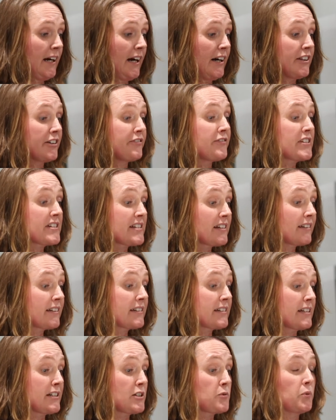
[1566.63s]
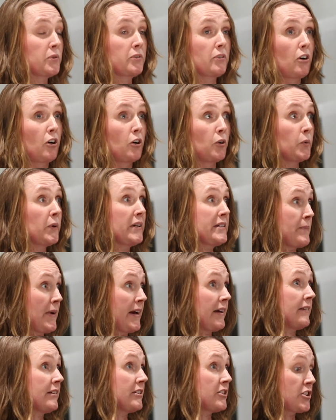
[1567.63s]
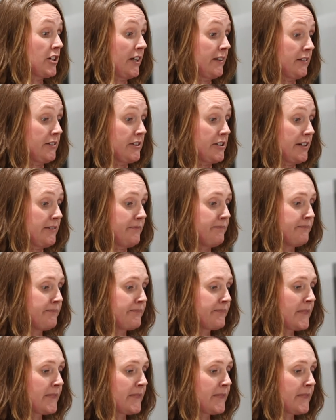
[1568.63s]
And the facilities would always make this challenging.